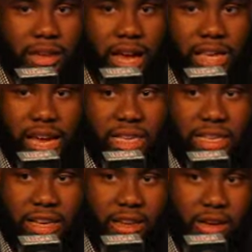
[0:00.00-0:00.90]
You know, I
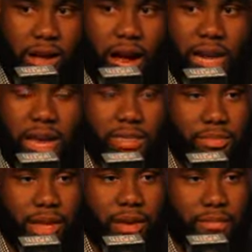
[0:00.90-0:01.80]
said, you know, God has a
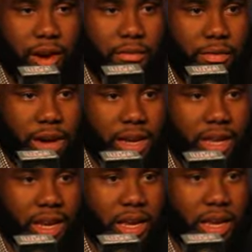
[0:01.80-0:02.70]
plan for
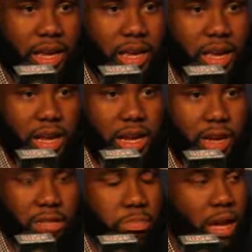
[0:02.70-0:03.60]
everybody, and, you know,
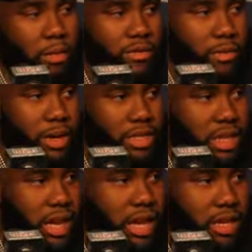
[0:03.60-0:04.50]
his plan was for me to
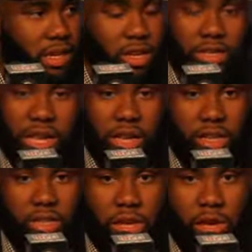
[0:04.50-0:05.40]
stay, you know, stay
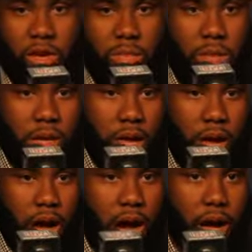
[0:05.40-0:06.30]
close to home.
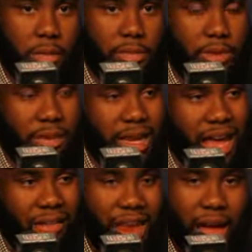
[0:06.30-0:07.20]
So being to
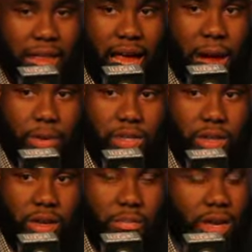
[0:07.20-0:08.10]
have that
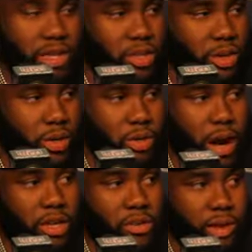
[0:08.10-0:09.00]
opportunity, being two
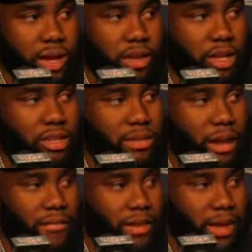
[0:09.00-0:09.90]
hours away, close to
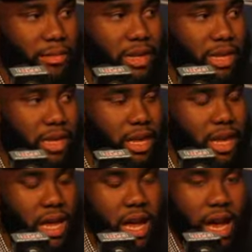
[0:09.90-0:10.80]
my family,
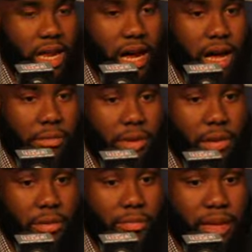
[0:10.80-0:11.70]
and be
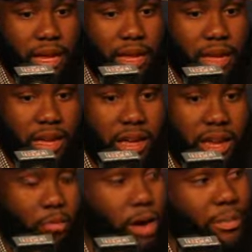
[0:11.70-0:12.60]
able to play
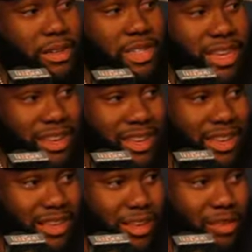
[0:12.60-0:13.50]
and represent
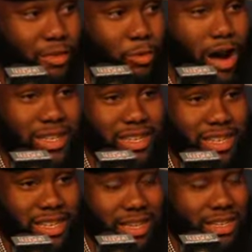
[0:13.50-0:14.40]

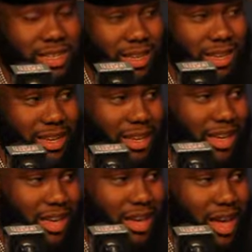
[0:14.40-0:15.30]
Washington, D.C., you
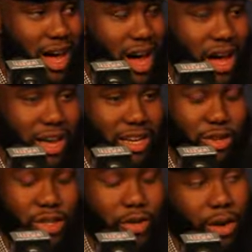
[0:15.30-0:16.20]
know,
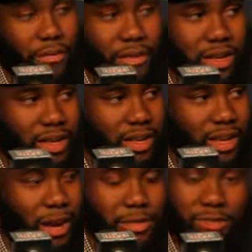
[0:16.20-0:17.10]
it's a great feeling,
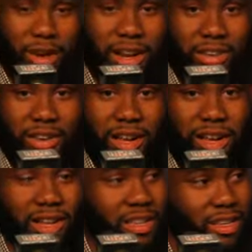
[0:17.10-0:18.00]
and I'm just ready
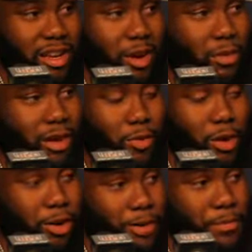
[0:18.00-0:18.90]
to go in and work.